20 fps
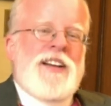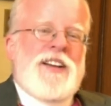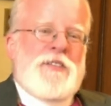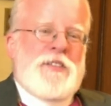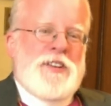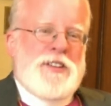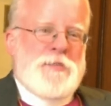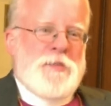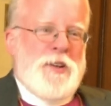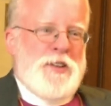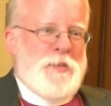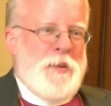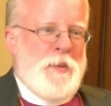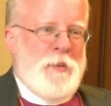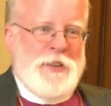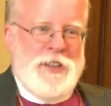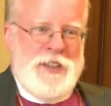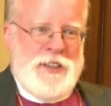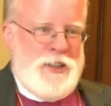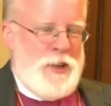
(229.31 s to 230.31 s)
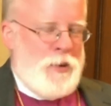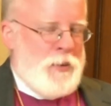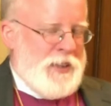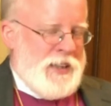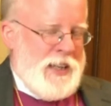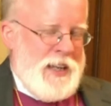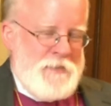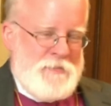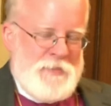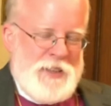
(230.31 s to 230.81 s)
which most people didn't know what
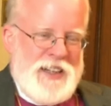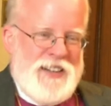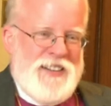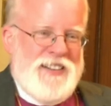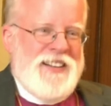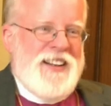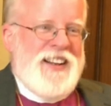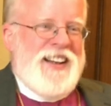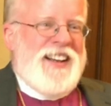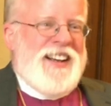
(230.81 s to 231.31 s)
that meant,